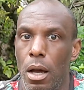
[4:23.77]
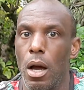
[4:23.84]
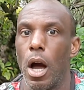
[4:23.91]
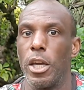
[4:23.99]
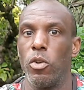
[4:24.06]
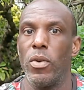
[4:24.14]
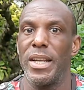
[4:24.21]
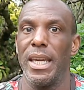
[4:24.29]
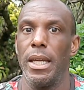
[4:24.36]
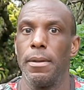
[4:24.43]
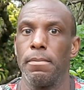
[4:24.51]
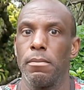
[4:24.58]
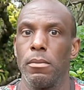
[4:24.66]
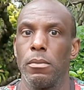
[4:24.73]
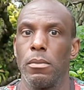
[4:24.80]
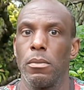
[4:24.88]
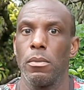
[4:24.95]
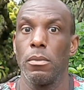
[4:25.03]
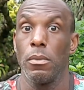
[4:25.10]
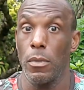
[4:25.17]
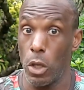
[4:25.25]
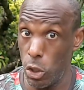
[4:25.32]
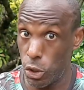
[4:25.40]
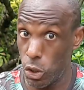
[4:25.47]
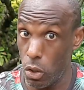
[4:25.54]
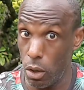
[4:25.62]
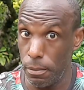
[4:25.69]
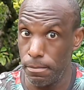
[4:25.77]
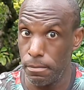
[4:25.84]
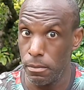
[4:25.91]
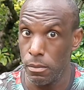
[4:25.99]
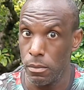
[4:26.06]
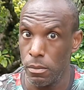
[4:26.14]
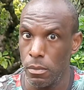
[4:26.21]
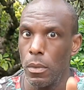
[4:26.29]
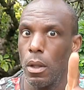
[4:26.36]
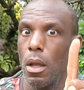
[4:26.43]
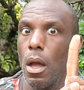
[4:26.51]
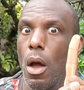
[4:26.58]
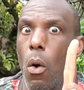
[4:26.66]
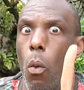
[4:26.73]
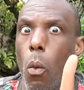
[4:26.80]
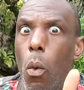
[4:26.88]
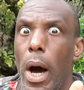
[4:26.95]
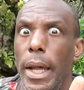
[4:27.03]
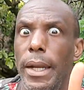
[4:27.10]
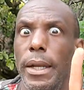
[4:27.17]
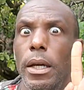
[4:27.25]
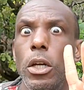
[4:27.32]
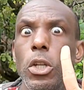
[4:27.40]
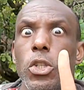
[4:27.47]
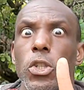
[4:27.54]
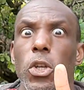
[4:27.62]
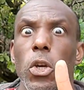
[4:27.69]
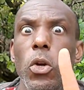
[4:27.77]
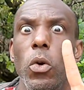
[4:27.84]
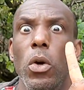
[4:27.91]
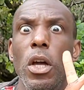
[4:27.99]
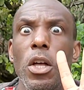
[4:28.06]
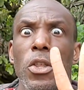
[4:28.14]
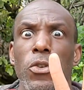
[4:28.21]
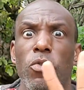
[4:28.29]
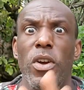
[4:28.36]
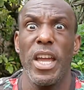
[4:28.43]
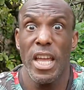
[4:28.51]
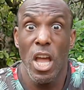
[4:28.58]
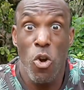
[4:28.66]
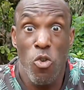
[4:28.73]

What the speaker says: Are you ready? Are you sure? 1, 2, 3,